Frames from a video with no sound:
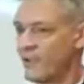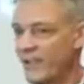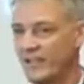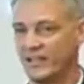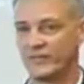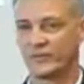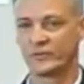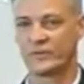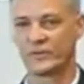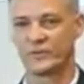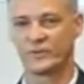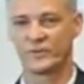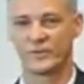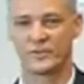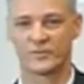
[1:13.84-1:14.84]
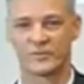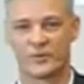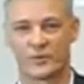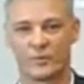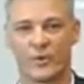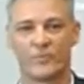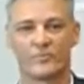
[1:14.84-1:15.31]
high-level resources and
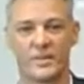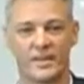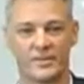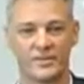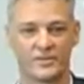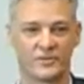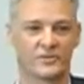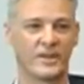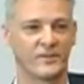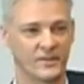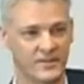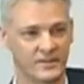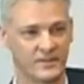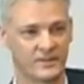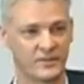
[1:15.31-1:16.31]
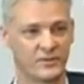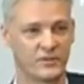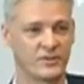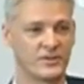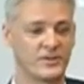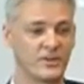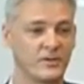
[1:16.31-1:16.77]
sort of one-pages around these
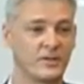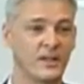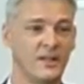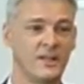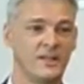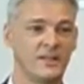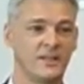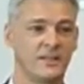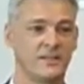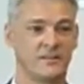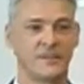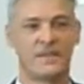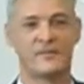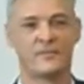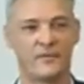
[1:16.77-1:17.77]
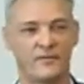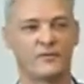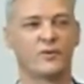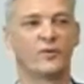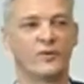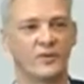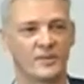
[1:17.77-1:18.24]
solutions. So even
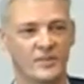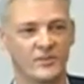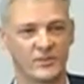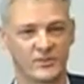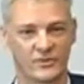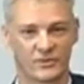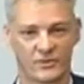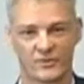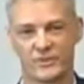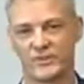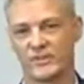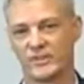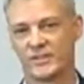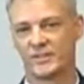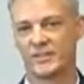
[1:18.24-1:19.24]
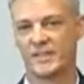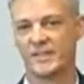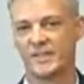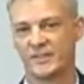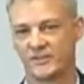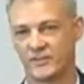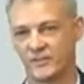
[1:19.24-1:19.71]
before you come and talk to us, you can
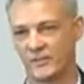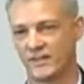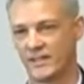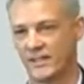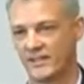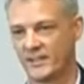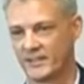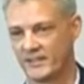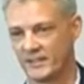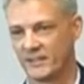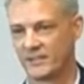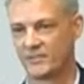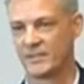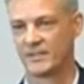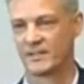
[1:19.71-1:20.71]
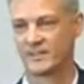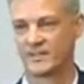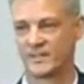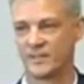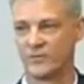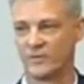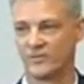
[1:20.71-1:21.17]
dig into this a little bit and
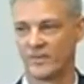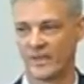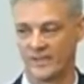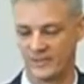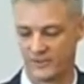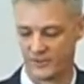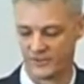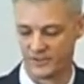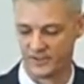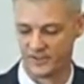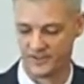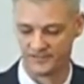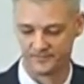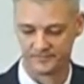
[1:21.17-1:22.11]
see what might interest you.